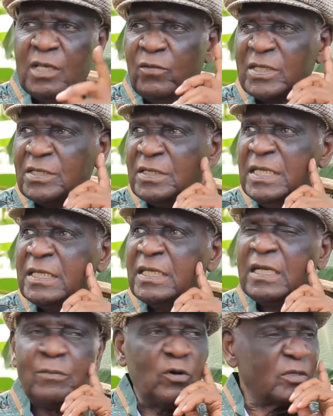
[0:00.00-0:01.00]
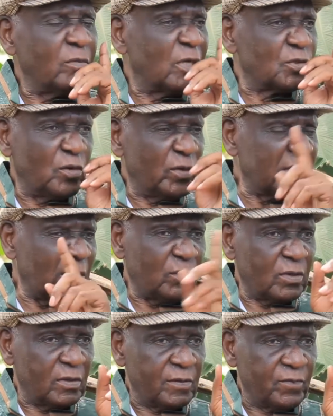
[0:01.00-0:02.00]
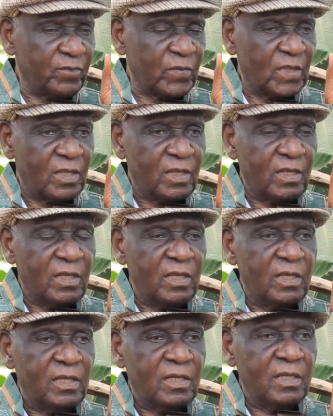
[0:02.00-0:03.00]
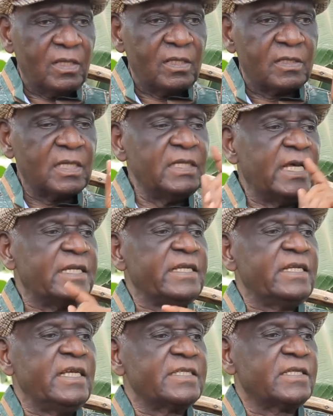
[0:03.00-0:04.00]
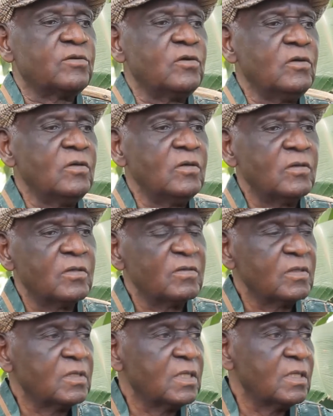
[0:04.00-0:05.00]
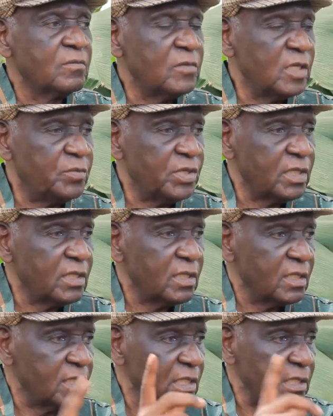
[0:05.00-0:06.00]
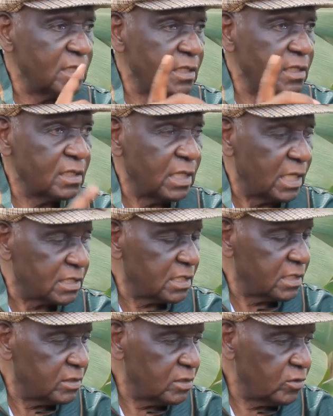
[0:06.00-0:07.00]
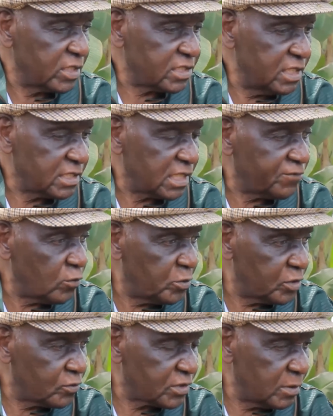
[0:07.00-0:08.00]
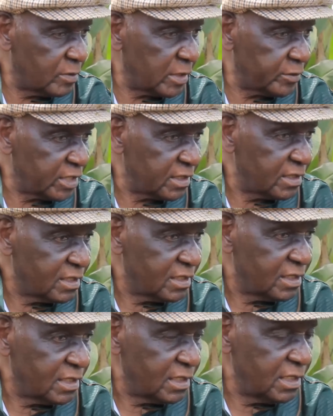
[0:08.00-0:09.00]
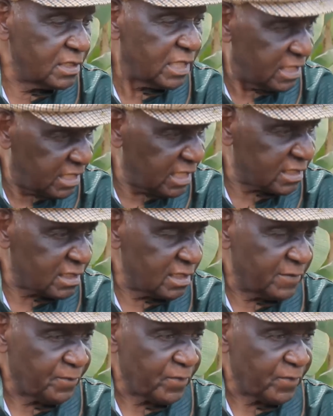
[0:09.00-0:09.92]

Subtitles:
He was thinking about Mazowe somewhere. Then I realized that, oh, maybe. I said, "Your Excellency, have you been to Zimbabwe?" He said, "Yes."